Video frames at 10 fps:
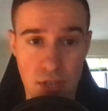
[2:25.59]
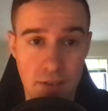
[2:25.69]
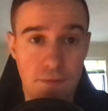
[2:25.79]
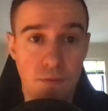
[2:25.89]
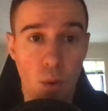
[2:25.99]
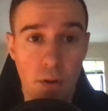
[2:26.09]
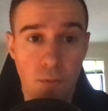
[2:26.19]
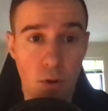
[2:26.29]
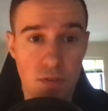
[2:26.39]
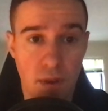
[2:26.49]
He had 4
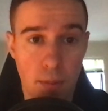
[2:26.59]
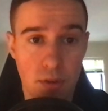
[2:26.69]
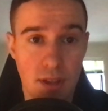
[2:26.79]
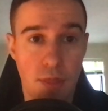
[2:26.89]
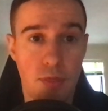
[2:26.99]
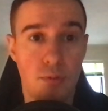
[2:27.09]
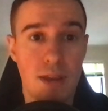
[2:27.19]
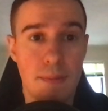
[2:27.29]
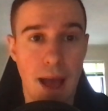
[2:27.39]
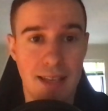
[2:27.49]
forced fumbles and
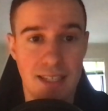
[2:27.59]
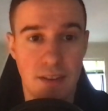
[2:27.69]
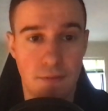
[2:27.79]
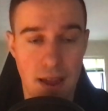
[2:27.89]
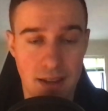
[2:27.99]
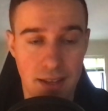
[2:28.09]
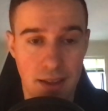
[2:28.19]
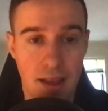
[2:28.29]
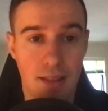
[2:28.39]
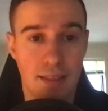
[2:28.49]
3 passes
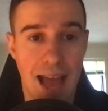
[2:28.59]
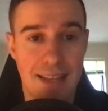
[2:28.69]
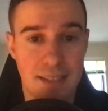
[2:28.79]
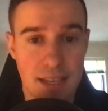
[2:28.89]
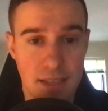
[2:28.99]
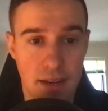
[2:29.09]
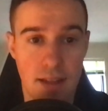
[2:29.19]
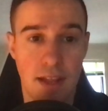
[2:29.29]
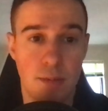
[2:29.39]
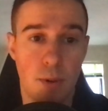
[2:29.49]
defended last season,
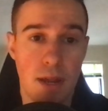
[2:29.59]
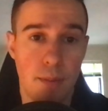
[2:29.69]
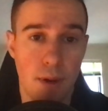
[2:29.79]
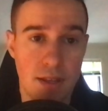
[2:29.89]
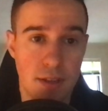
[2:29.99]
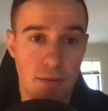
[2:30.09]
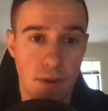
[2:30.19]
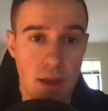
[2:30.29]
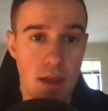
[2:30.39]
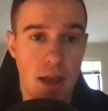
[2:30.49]
and that's pretty impressive.
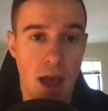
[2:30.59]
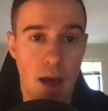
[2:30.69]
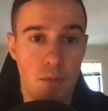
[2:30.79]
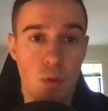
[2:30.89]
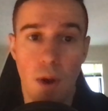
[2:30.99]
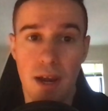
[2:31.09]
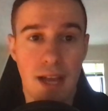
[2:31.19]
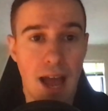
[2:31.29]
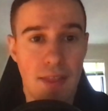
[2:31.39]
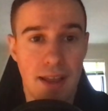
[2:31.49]
You want a
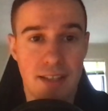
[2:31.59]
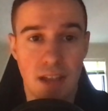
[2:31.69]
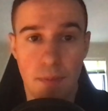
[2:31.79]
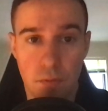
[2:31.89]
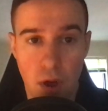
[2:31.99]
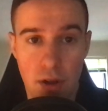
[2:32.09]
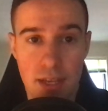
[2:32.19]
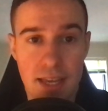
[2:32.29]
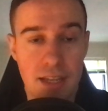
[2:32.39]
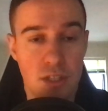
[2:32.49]
guy that can stop the run.
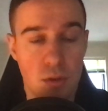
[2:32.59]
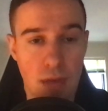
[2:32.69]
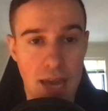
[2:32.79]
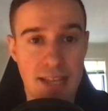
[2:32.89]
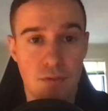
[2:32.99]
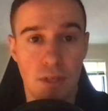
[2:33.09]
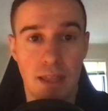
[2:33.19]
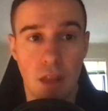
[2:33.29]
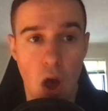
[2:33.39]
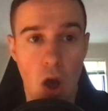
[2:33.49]
He can do that. He's really
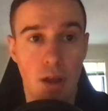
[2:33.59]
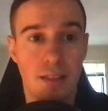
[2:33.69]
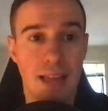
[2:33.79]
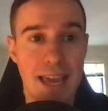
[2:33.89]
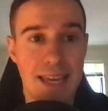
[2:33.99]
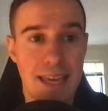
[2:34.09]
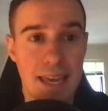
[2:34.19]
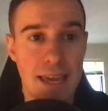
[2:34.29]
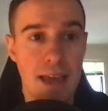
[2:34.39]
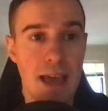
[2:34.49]
long,
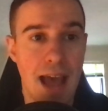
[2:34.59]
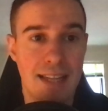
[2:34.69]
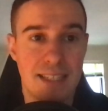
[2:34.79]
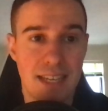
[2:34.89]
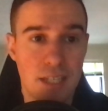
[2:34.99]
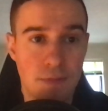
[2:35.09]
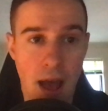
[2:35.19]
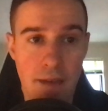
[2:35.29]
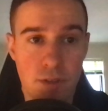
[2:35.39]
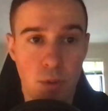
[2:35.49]
lanky, at
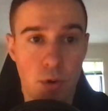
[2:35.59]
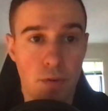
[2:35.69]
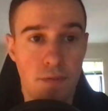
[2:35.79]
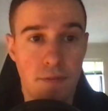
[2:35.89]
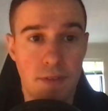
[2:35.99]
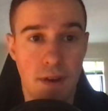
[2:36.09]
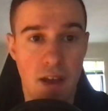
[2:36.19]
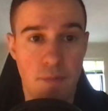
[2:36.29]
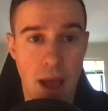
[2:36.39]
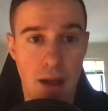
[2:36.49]
6'5",
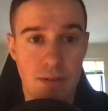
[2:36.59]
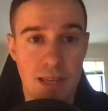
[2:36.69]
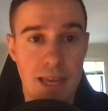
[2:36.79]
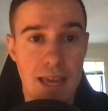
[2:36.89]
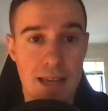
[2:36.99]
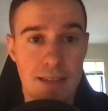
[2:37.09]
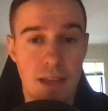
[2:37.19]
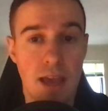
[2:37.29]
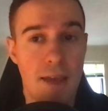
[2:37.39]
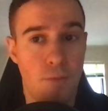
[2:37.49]
255 pounds. He is
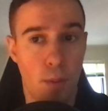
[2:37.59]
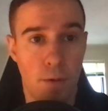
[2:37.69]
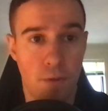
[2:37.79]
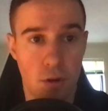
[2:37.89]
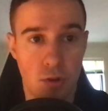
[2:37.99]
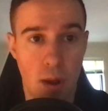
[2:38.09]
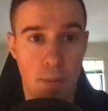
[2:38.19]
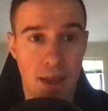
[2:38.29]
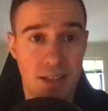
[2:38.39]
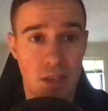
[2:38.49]
a former first-round
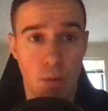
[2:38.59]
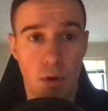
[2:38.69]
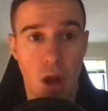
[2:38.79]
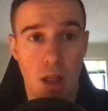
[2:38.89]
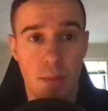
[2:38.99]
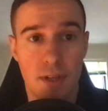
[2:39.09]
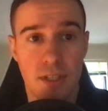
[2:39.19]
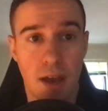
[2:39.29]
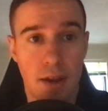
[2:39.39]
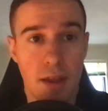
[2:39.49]
pick. Someone call him a
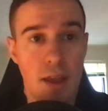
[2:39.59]
dud.